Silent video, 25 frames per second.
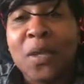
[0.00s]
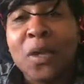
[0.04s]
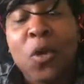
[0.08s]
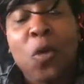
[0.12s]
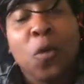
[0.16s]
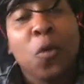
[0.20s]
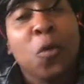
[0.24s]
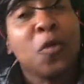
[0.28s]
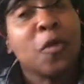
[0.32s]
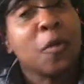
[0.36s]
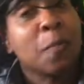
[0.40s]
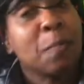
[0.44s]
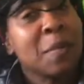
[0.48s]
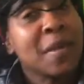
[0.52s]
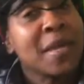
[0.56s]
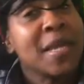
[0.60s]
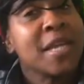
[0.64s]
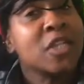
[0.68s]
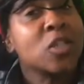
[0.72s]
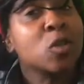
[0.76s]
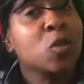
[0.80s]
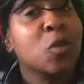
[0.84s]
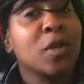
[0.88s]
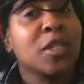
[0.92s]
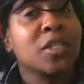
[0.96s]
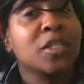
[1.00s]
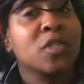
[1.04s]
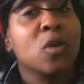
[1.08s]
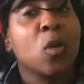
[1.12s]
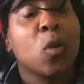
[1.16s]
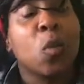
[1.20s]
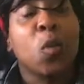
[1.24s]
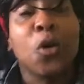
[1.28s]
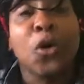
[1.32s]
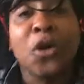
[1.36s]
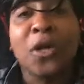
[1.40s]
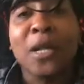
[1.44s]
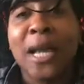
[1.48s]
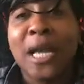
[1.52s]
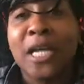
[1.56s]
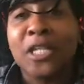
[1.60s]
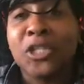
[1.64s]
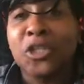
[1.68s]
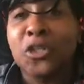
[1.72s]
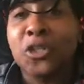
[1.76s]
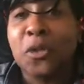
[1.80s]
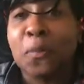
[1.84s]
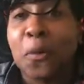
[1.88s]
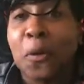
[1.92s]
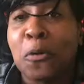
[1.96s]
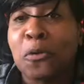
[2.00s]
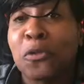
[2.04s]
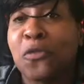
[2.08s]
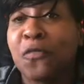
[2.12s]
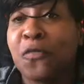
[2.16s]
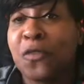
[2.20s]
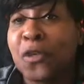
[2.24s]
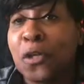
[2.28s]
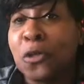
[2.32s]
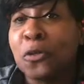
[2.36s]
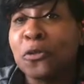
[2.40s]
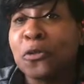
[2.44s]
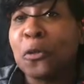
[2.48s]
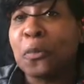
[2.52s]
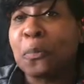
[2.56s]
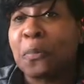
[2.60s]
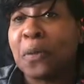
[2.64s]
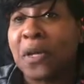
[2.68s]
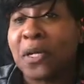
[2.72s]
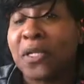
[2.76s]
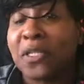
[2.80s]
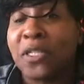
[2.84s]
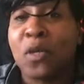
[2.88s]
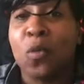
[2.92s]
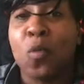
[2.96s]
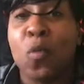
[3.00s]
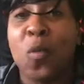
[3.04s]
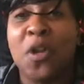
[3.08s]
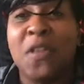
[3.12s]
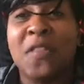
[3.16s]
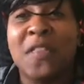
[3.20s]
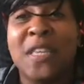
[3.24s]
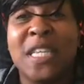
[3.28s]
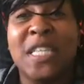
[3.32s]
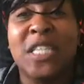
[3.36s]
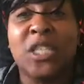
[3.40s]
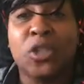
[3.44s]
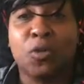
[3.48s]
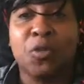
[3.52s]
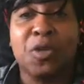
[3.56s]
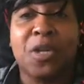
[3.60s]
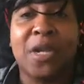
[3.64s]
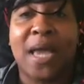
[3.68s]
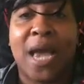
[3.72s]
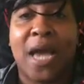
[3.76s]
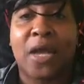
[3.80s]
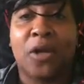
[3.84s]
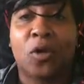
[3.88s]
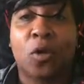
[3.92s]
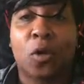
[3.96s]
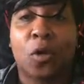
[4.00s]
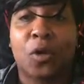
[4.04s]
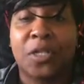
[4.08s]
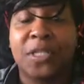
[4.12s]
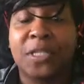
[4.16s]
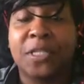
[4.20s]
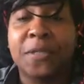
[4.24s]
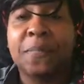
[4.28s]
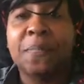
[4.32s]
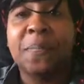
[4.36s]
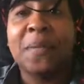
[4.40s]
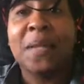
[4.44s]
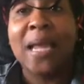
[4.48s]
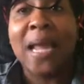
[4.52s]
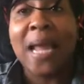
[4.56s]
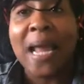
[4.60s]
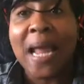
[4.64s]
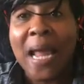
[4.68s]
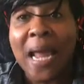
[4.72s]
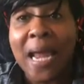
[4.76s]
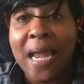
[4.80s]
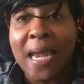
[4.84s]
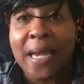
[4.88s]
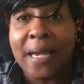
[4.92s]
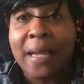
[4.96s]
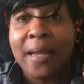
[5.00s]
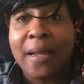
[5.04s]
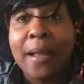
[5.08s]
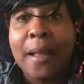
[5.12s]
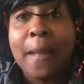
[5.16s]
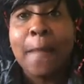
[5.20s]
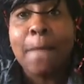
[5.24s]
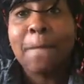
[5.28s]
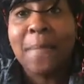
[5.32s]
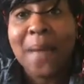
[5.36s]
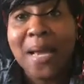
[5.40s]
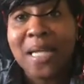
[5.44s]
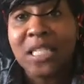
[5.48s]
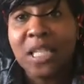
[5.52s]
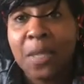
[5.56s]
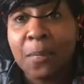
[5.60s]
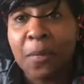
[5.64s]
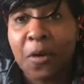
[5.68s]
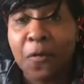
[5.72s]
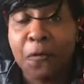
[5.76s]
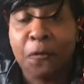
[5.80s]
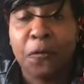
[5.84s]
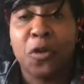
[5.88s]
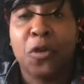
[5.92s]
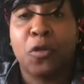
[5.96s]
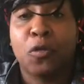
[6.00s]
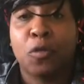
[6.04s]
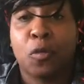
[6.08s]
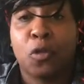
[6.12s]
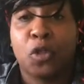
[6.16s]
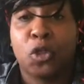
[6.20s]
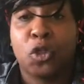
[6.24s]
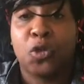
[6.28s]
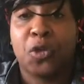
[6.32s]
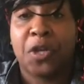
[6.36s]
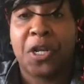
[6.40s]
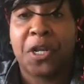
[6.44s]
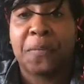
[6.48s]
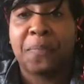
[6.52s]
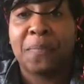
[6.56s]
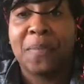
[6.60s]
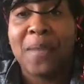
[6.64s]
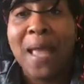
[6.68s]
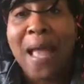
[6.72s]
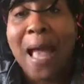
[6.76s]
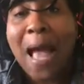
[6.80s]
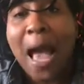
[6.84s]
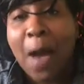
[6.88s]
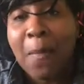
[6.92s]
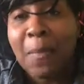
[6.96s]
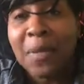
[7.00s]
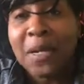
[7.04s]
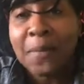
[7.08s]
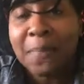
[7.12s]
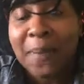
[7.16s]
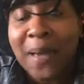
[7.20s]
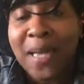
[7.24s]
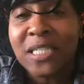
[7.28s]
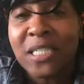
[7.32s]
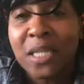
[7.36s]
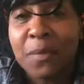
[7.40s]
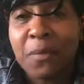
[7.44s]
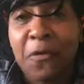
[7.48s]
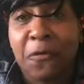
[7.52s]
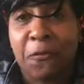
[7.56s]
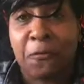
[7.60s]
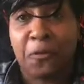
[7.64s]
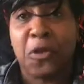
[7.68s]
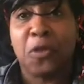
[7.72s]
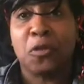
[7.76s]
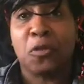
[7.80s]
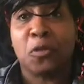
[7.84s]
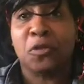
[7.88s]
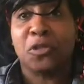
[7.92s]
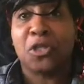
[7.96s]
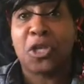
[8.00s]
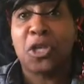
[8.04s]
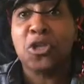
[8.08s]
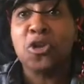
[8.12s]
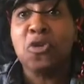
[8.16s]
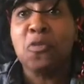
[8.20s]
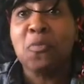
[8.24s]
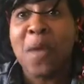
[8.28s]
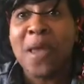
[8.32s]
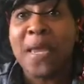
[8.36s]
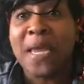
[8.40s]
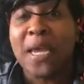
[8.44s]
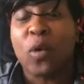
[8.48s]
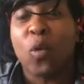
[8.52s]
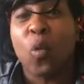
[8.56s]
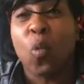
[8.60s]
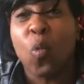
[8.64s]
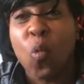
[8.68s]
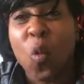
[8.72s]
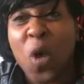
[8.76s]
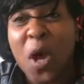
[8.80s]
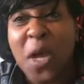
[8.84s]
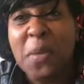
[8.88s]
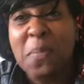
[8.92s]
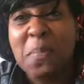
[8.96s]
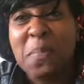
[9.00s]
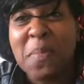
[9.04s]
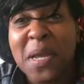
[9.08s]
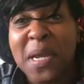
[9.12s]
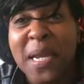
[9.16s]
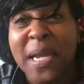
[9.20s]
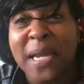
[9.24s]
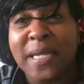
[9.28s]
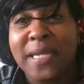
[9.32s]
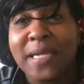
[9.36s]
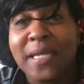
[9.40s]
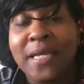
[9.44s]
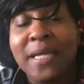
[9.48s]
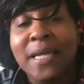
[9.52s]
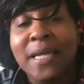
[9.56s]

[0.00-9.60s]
With a PE twist, we're going to ask you to post videos or pics in one of these 3 categories. A, basketball free throw shooting. How many basketball free throws can you make in 1 minute?